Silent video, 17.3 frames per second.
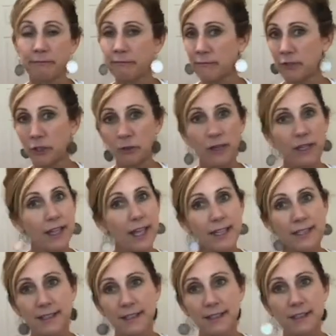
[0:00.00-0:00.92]
Do a
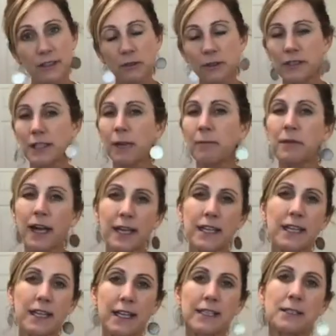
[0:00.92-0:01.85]
cleanse. Do some
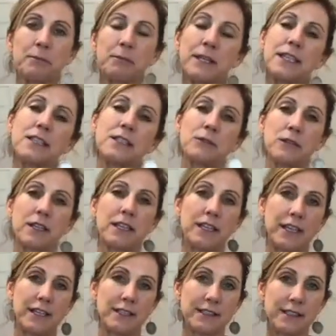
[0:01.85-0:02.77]
kind of cleanse. Please do a
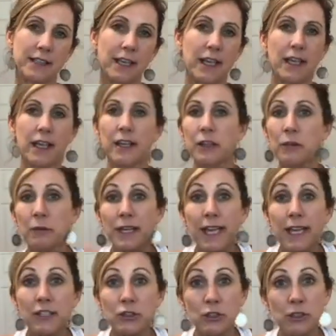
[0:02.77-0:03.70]
cleanse. Three
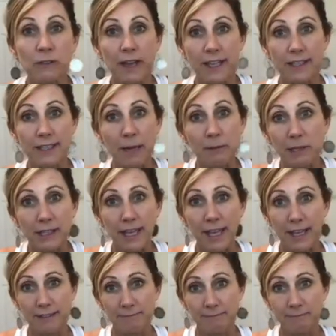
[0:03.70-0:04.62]
day juice fast. How about
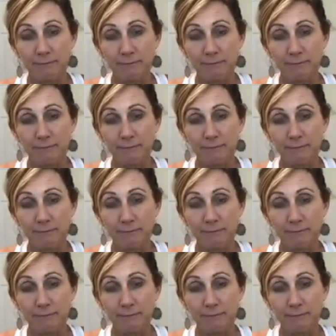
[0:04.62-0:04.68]
that?